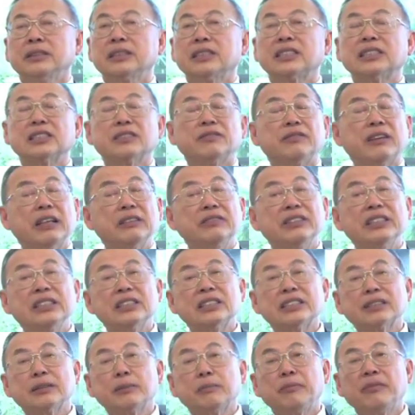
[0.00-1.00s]
The
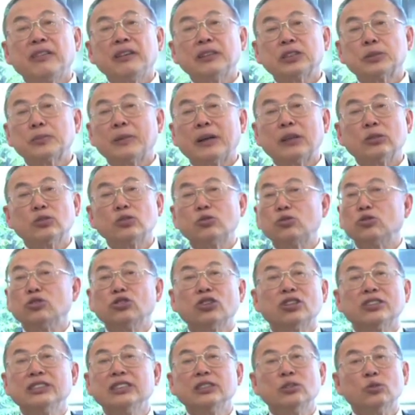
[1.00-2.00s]
surviving spouse
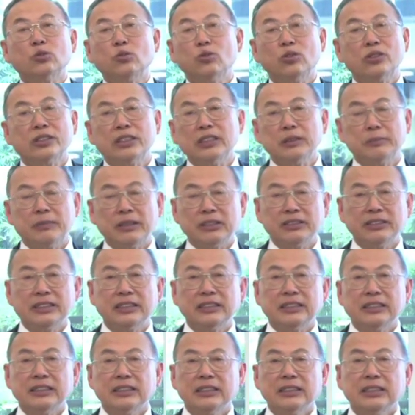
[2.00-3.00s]
do not need to worry about
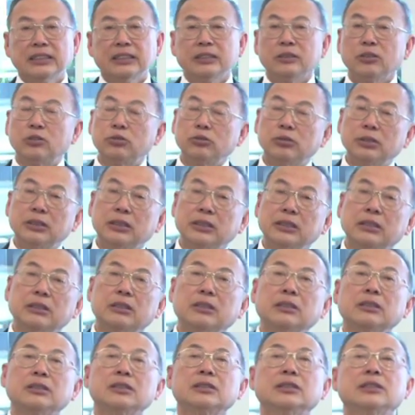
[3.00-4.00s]
it through a
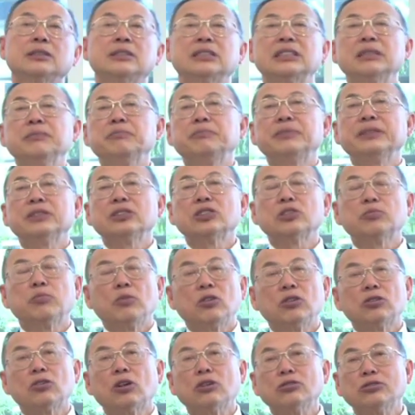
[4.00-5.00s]
simple
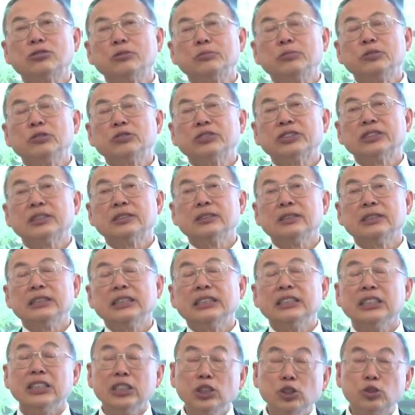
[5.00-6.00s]
small contribution
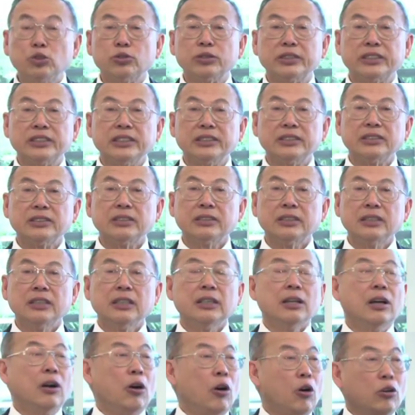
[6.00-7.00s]
in insurance.
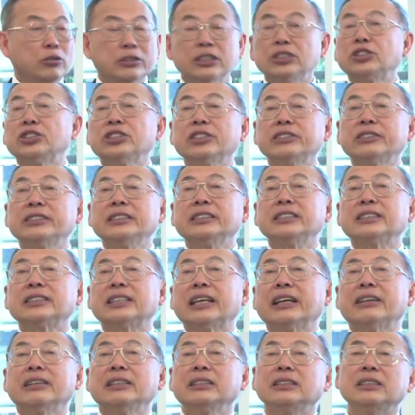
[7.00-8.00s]
All the children is
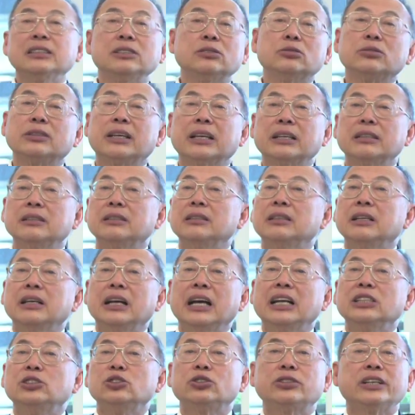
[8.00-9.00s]
guaranteed to get
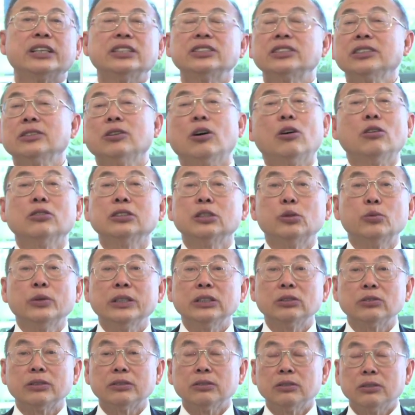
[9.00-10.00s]
education all the
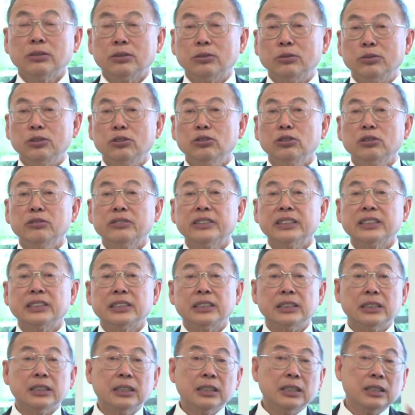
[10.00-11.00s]
way to
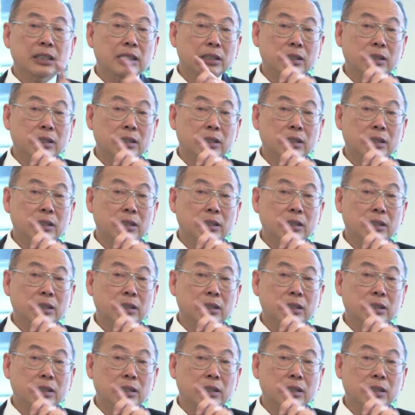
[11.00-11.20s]
university,